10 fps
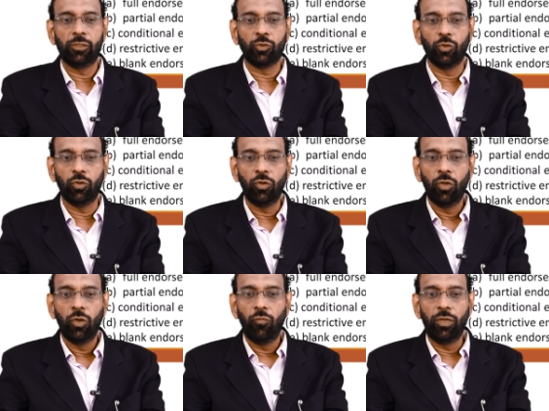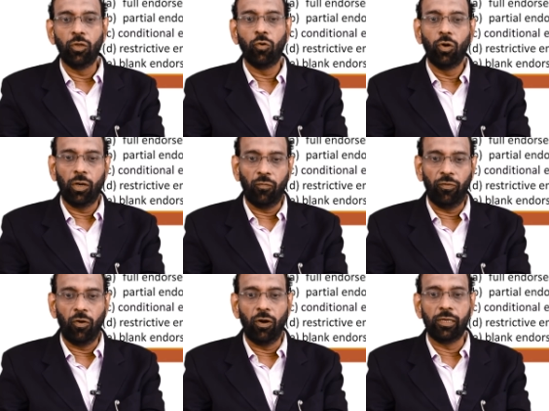So when the holder of
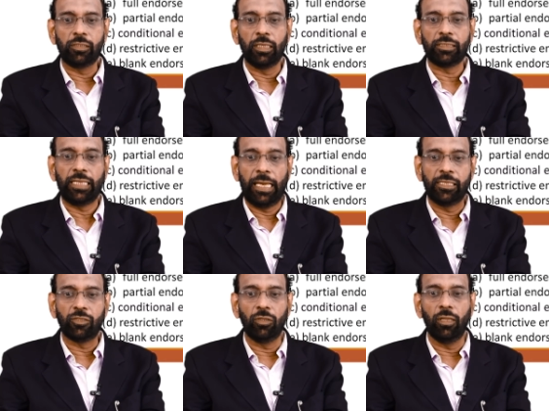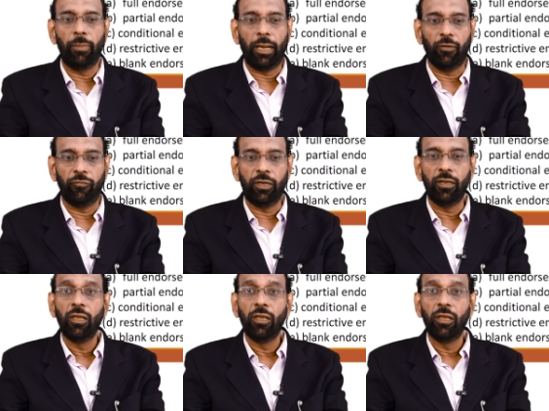an order check signs on the back of it